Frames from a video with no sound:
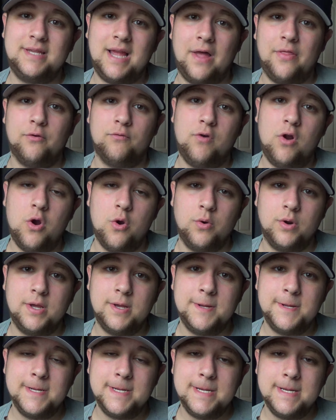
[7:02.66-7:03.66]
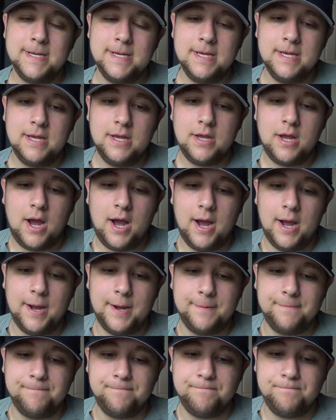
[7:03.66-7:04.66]
down the road.
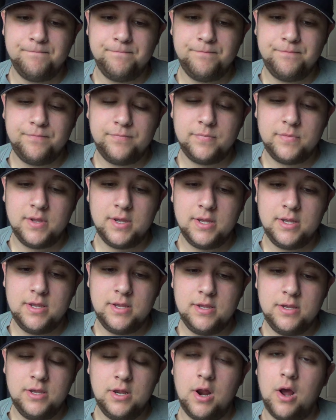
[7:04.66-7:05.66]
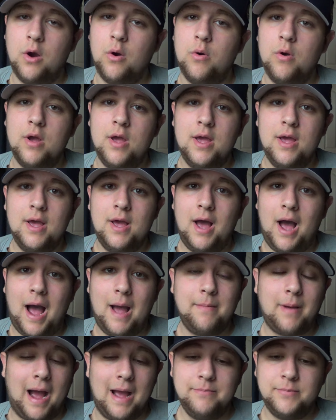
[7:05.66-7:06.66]
I'm
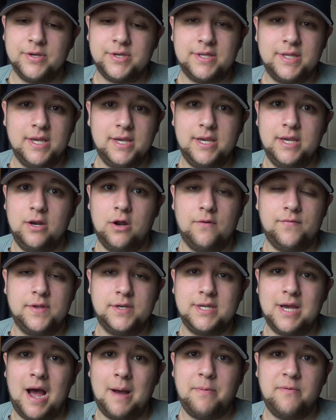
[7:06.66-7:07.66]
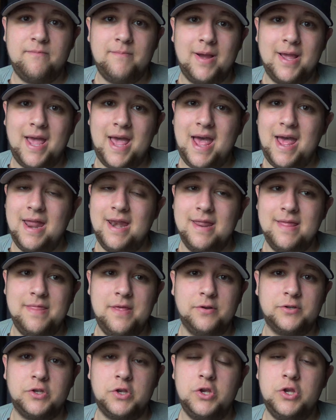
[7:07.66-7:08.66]
just thinking off the top of my head.
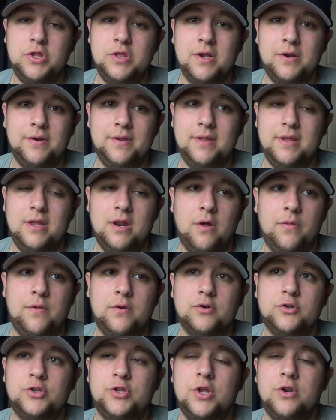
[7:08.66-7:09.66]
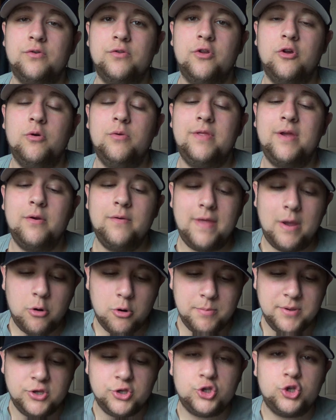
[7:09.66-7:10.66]
There
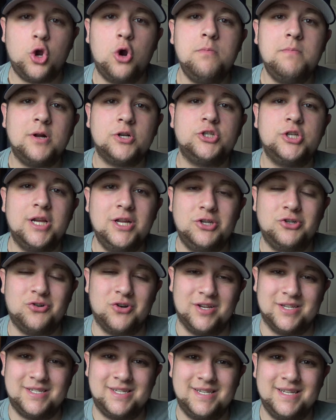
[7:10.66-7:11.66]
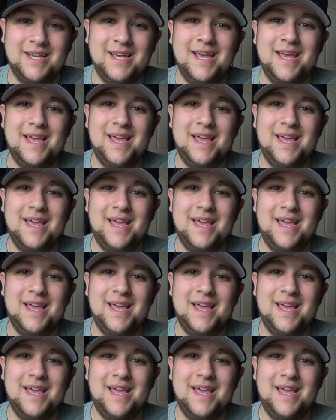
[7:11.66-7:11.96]
would be so much interest